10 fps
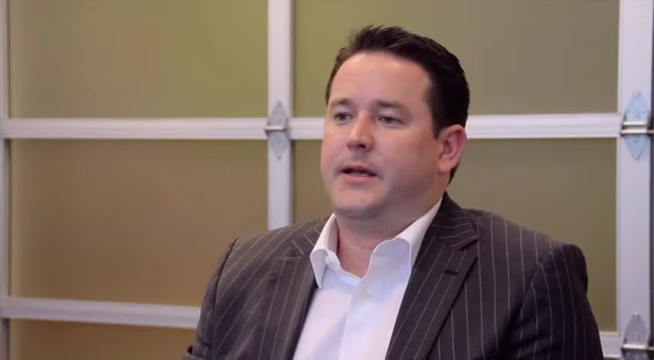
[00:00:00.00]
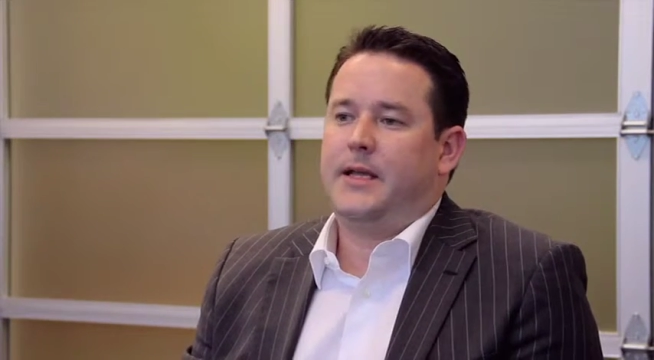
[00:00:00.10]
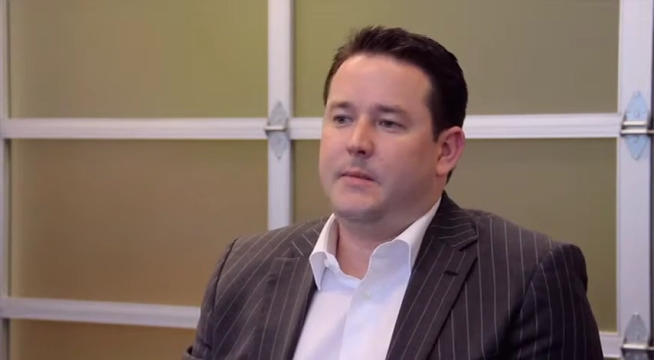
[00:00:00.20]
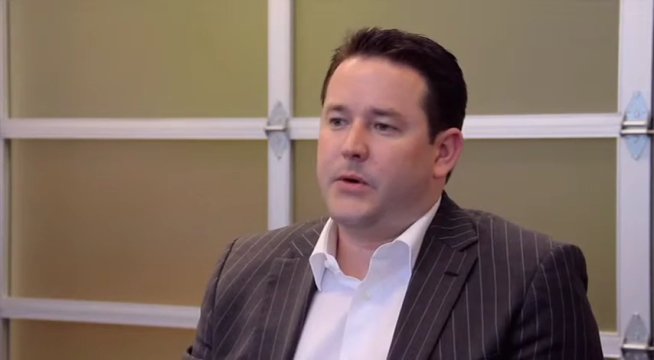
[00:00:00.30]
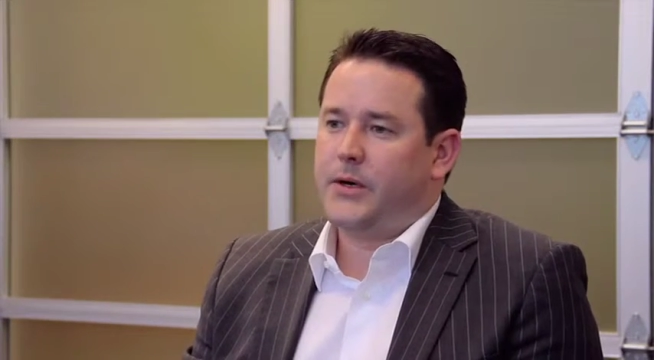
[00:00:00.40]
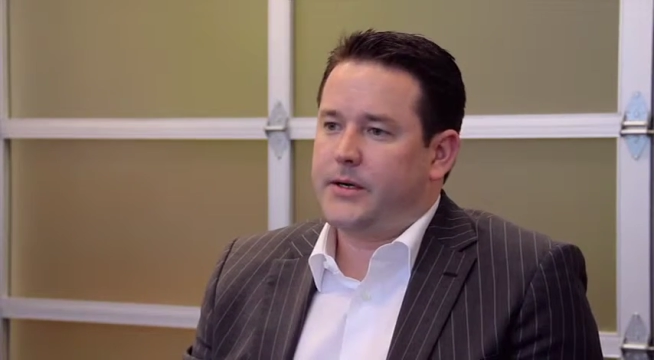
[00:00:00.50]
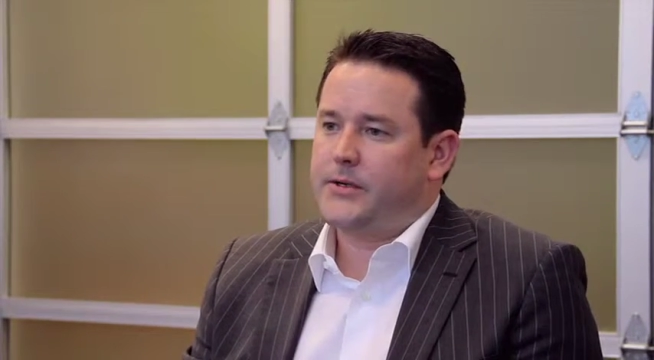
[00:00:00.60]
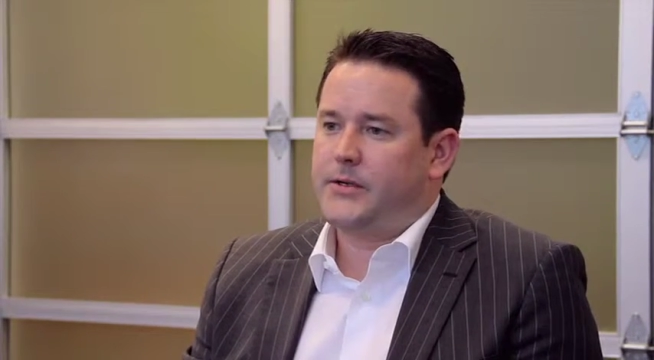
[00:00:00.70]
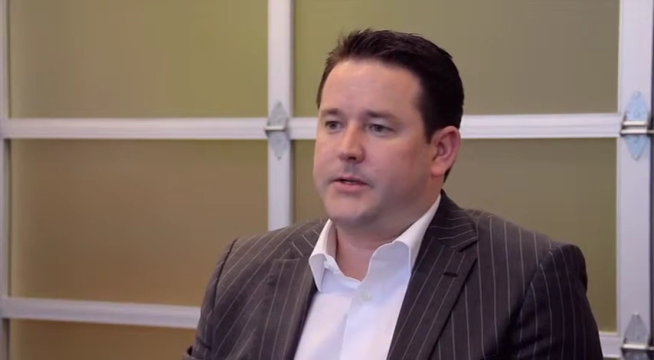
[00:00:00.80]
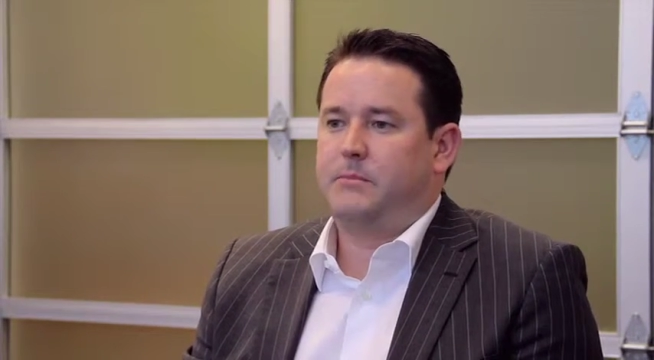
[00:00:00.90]

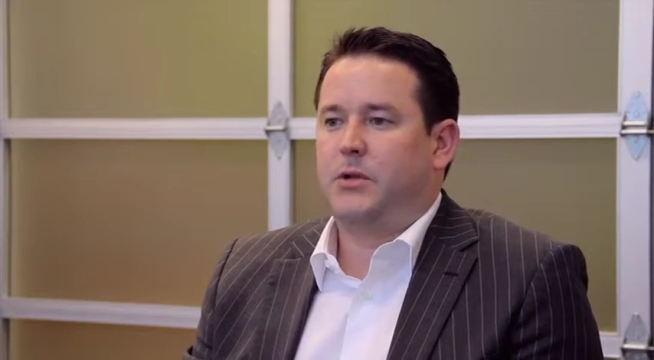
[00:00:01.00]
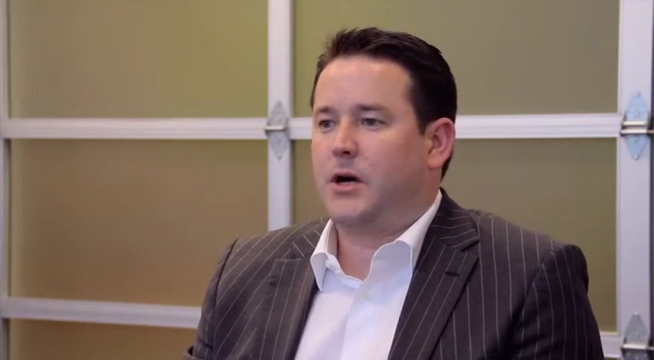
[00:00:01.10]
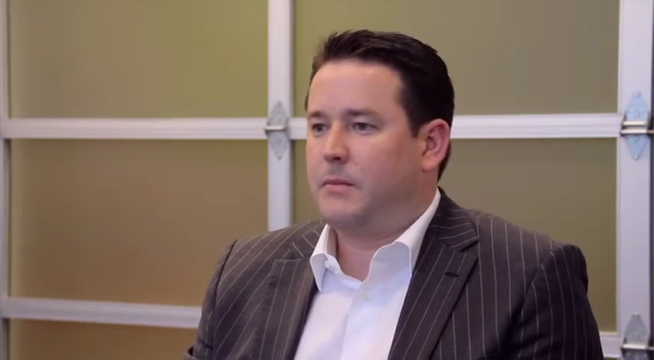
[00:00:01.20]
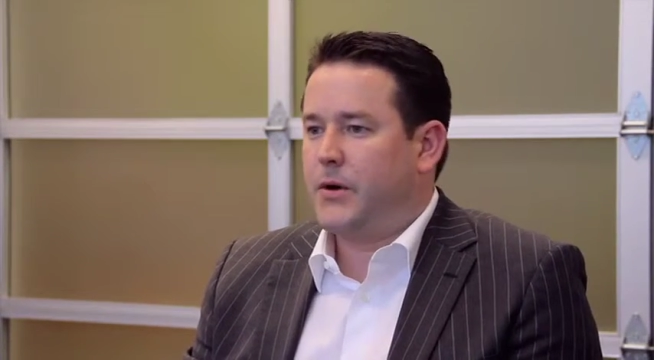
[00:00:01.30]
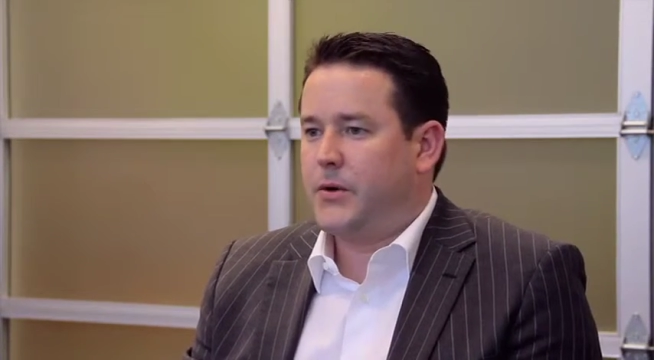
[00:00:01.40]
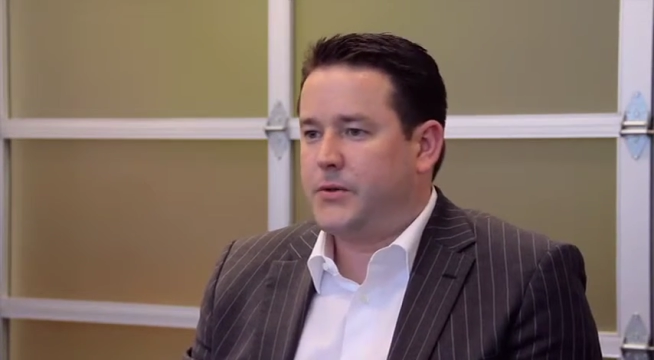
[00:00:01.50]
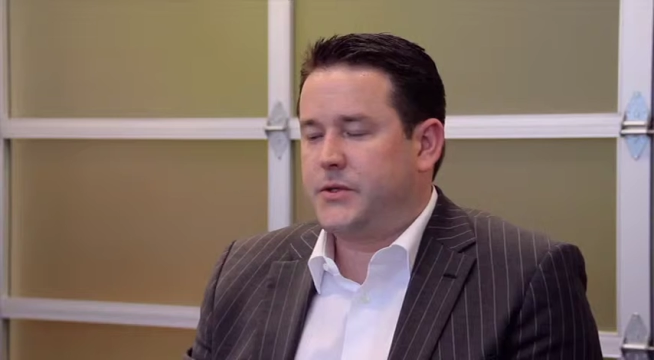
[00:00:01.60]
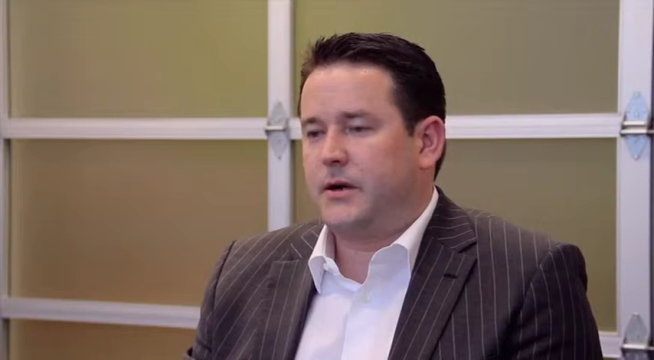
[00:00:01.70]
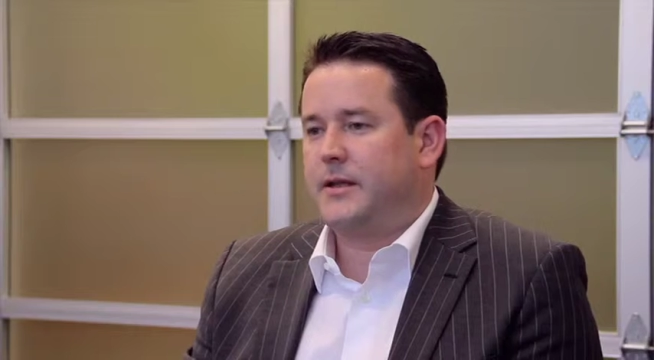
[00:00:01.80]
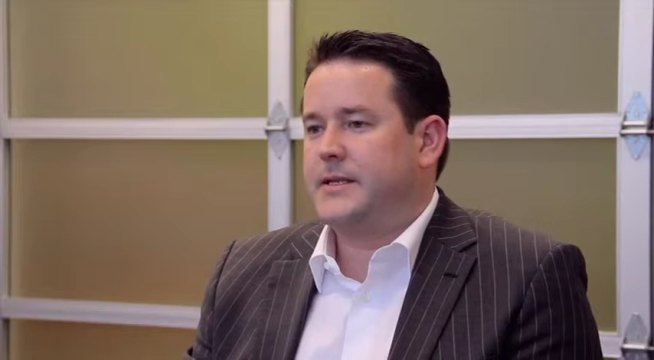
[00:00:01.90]
ebooks, blog
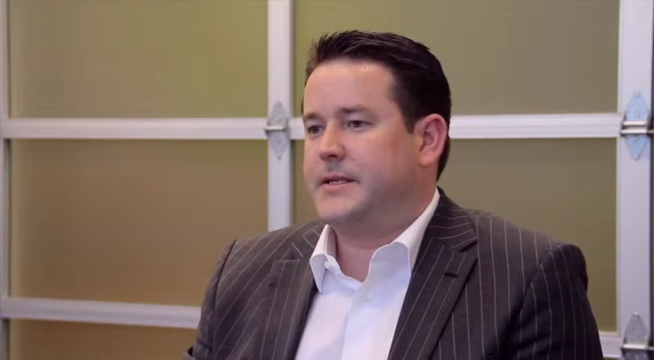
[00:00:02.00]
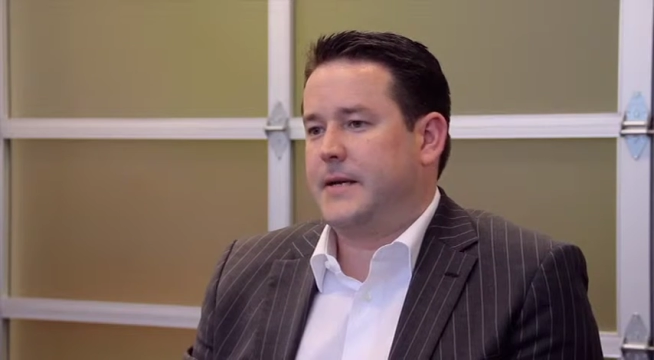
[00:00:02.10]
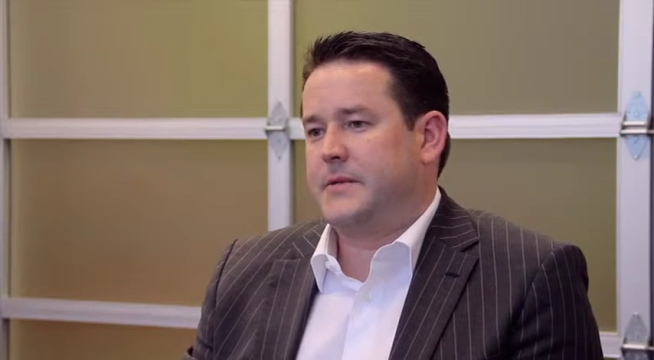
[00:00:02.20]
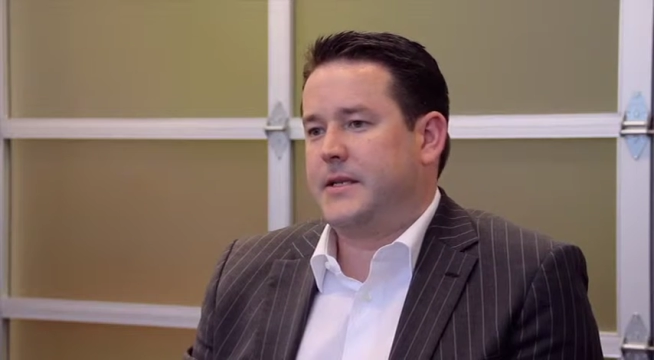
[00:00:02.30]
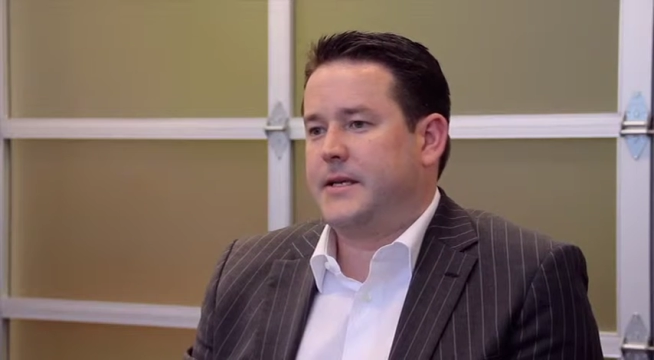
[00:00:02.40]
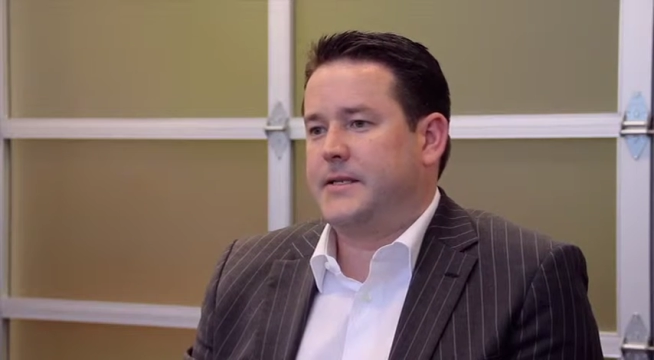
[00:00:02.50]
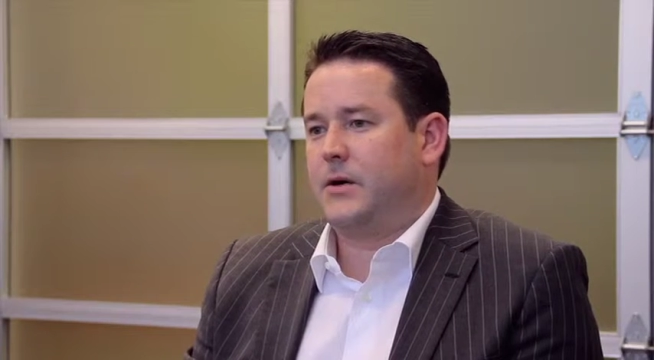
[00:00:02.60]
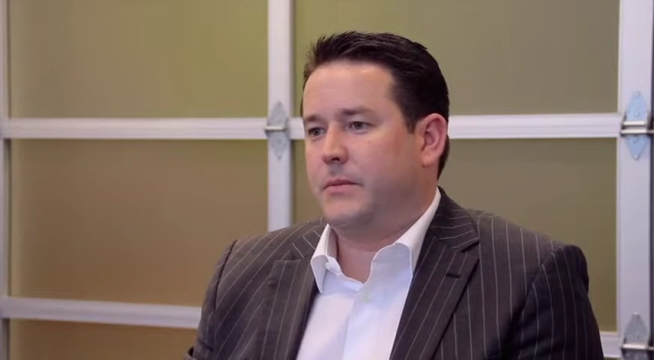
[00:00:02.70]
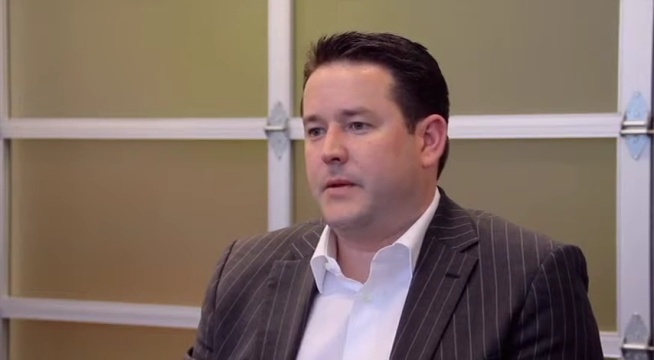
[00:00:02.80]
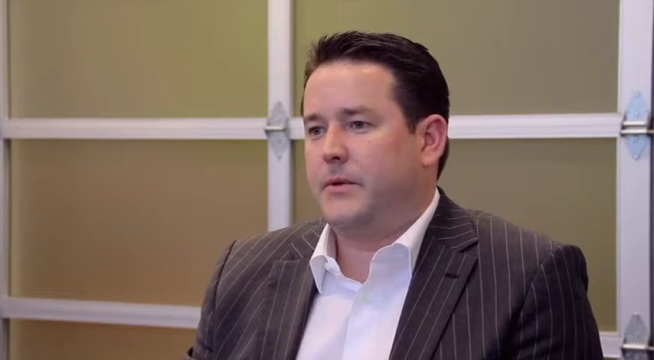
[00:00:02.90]
posts, all these types of things
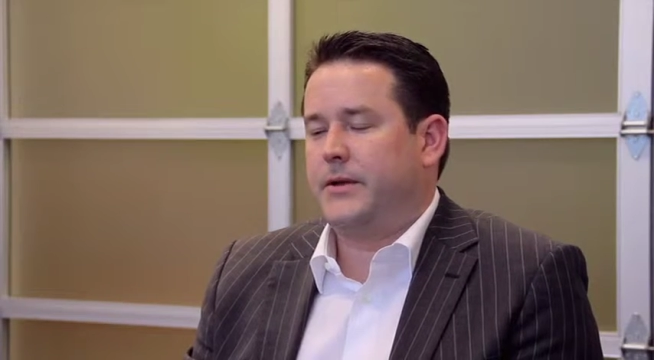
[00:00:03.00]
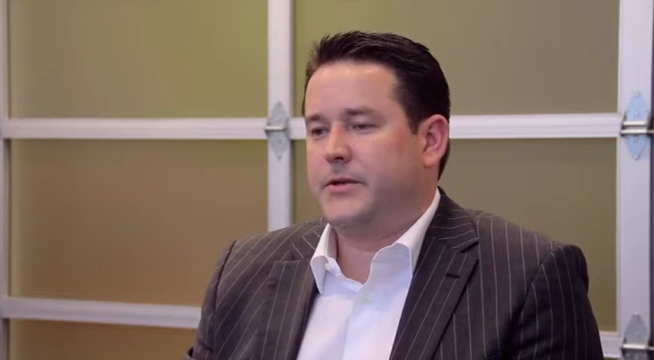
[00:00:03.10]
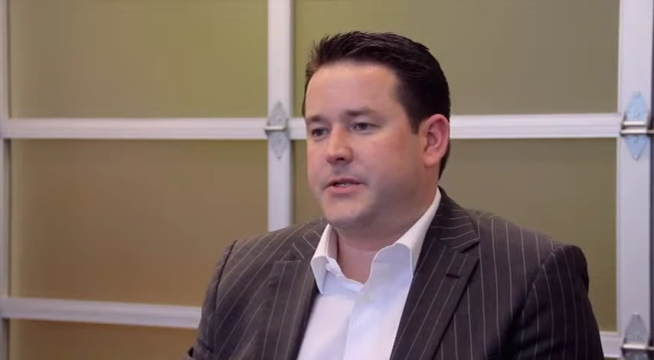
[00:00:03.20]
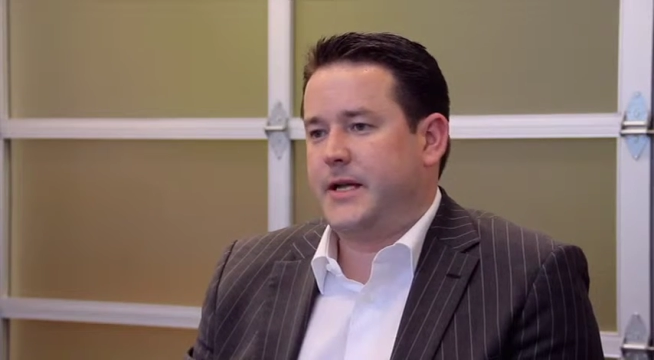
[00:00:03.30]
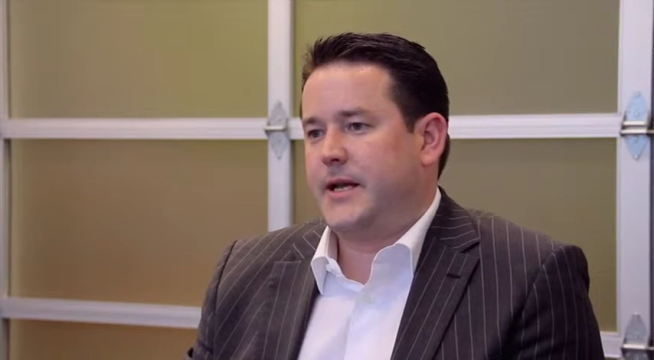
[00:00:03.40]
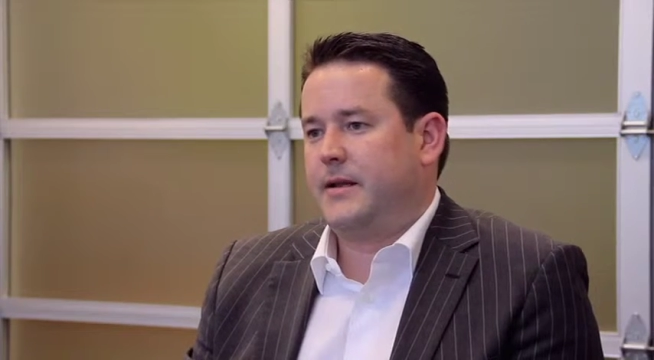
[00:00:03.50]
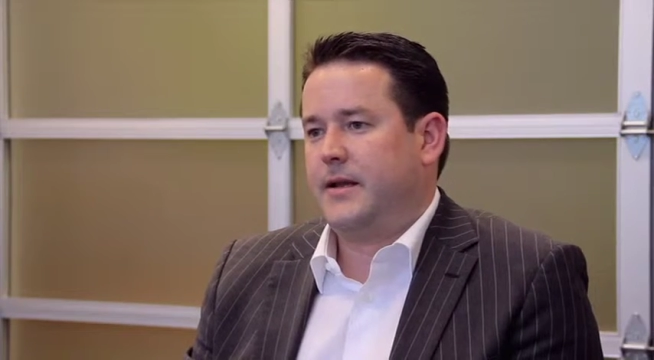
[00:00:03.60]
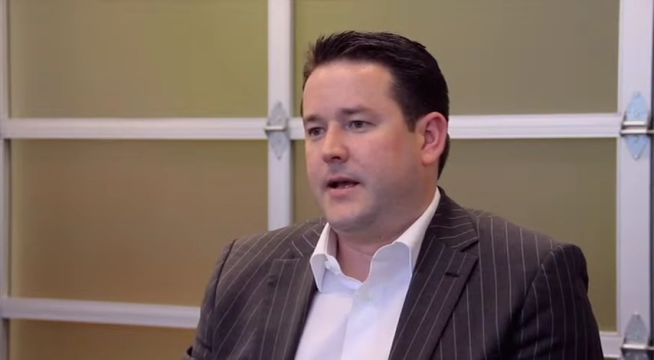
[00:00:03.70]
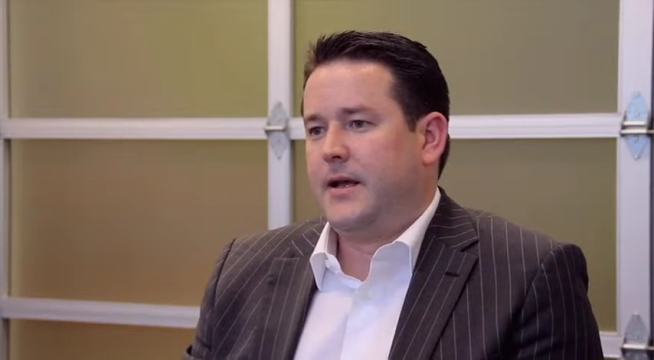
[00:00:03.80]
help people understand,